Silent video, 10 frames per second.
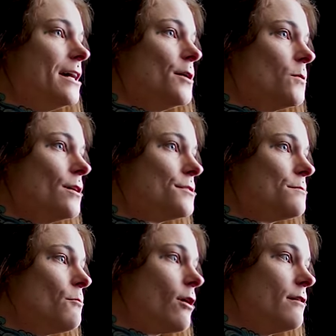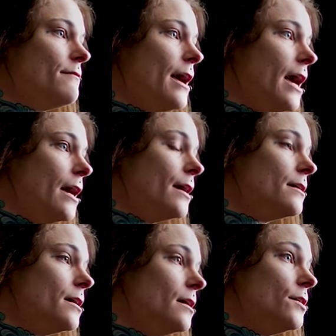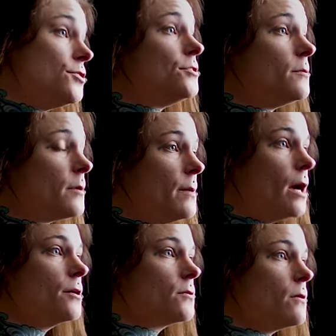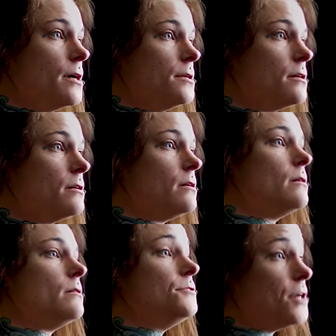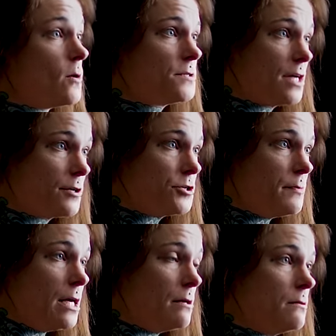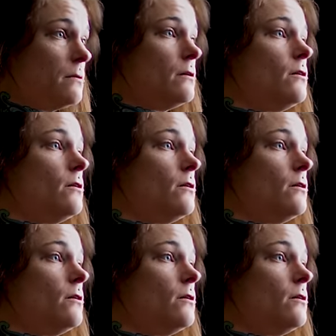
It was more of a super paranoid, don't touch me.